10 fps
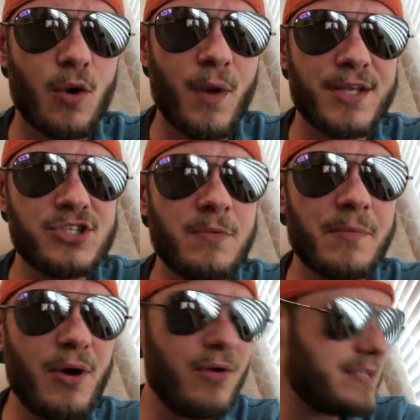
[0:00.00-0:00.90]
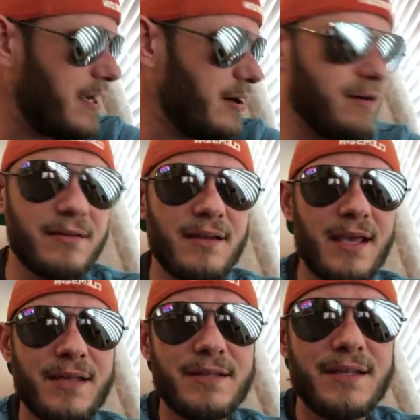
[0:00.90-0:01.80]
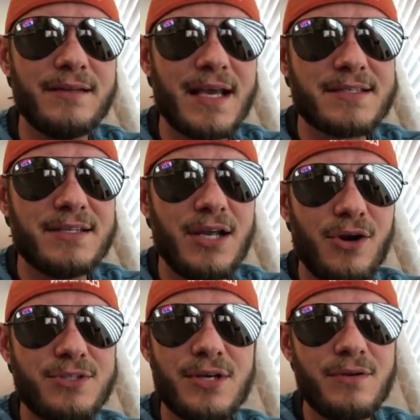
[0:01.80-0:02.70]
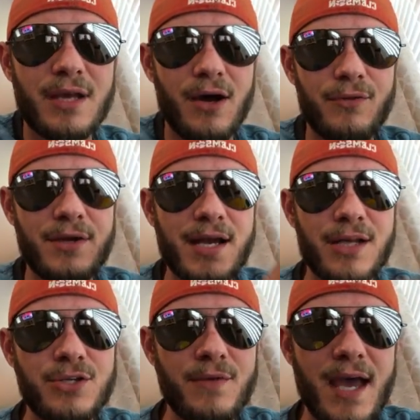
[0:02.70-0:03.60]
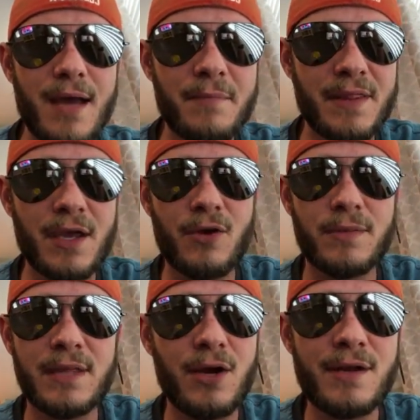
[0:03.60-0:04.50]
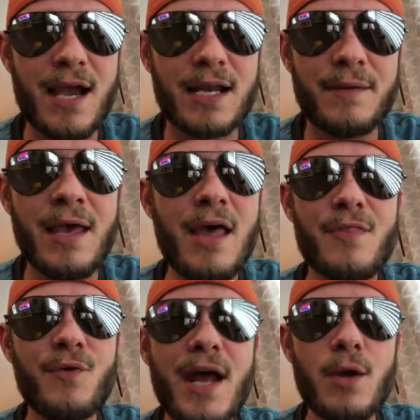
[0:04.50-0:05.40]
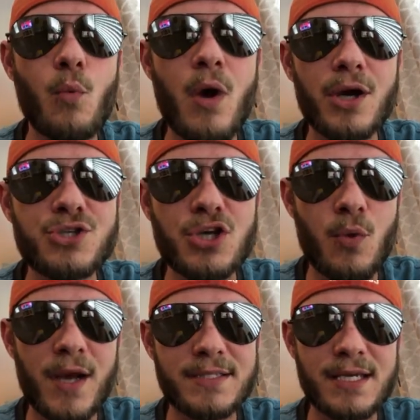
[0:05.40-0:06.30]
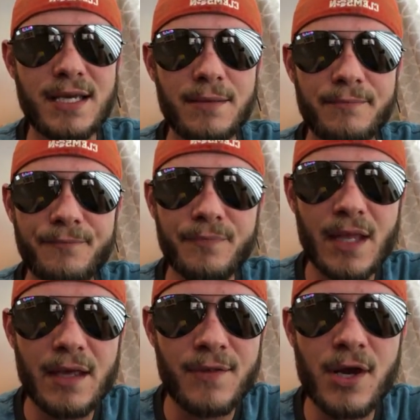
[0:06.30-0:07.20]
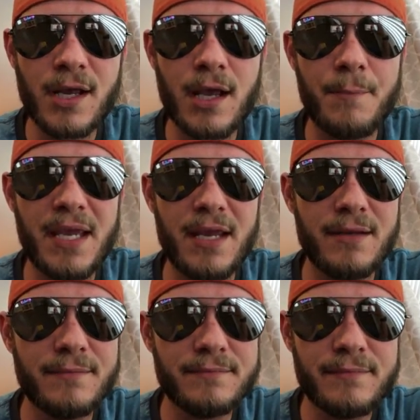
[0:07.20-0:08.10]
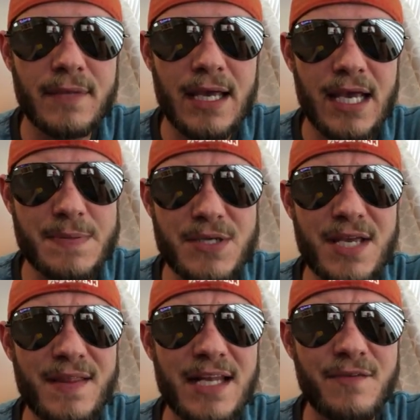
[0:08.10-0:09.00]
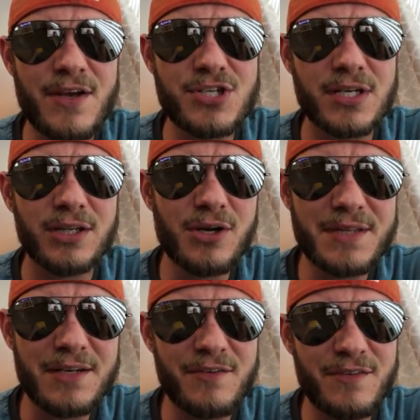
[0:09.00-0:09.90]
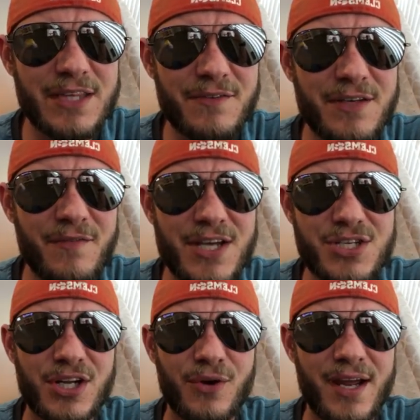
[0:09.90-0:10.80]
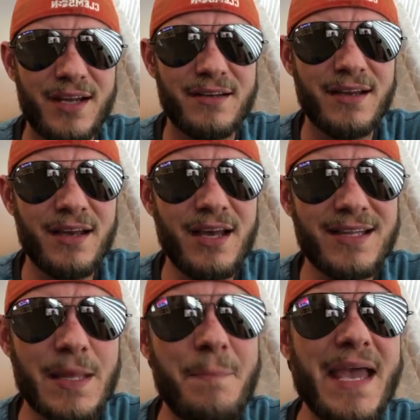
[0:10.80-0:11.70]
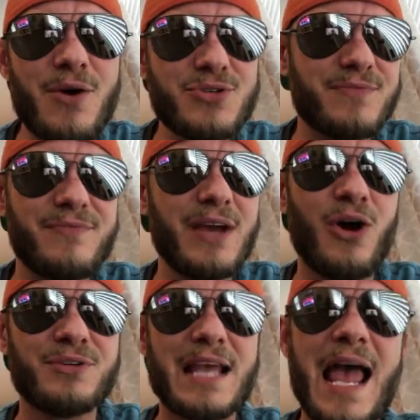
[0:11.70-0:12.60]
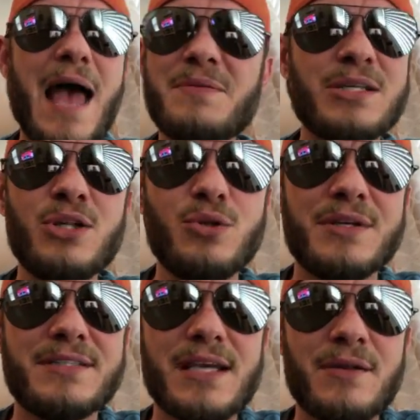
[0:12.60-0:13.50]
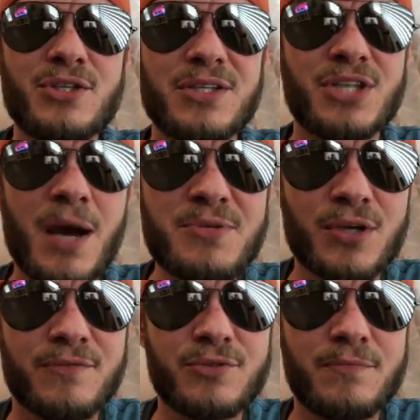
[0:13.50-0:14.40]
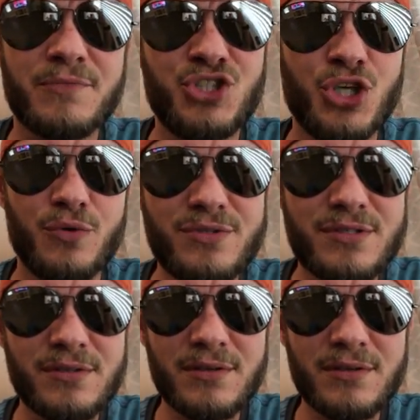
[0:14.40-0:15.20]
winning Super Bowls here in the next year or two? No, they're not going to do that. But they're not going to. They're not a 1 or 2 win team. They're going to compete, especially in that division. Look at the division they're in. The Bengals are absolutely dumpster juice.